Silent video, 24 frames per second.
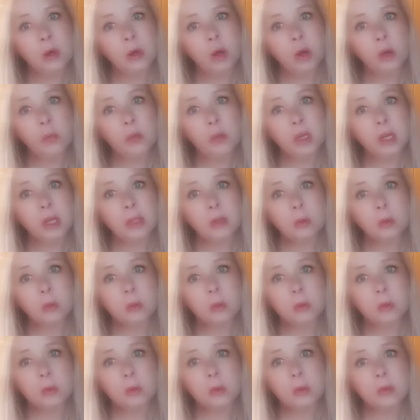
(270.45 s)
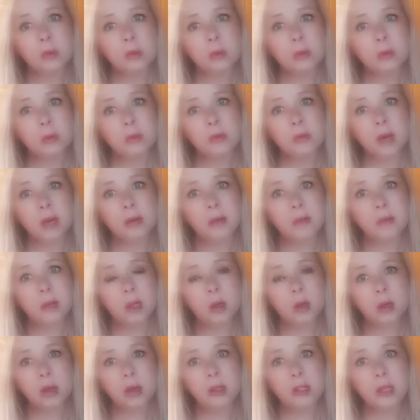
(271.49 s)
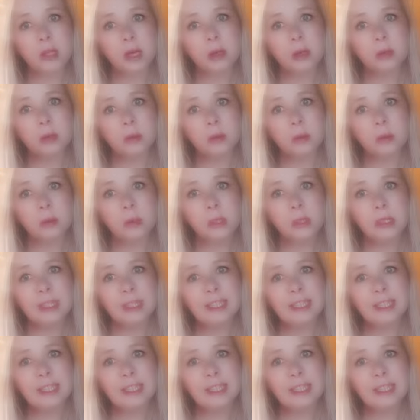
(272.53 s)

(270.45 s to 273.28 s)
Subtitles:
hope you guys are all surviving lockdown